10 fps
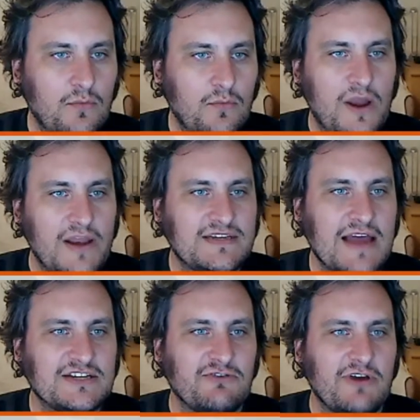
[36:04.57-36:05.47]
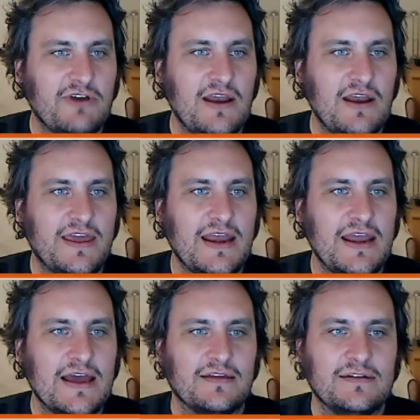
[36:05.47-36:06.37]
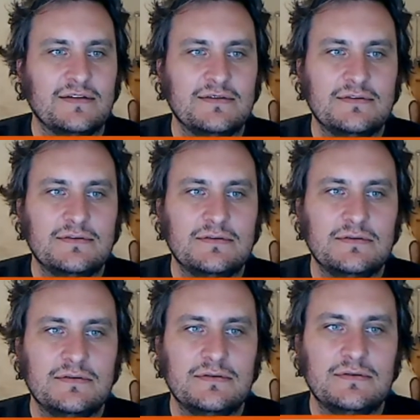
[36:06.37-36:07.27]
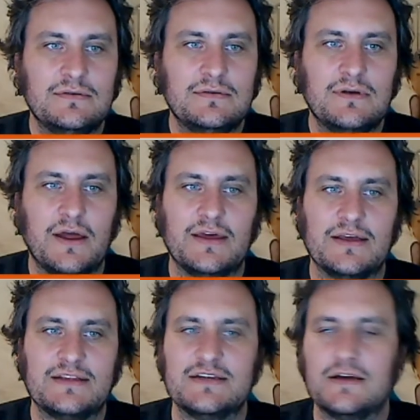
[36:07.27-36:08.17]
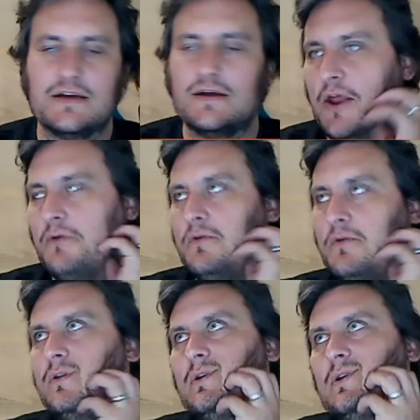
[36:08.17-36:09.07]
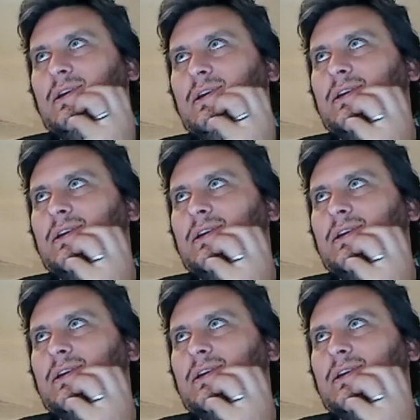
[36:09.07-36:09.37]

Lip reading: it's a category like any other. Like it's a, it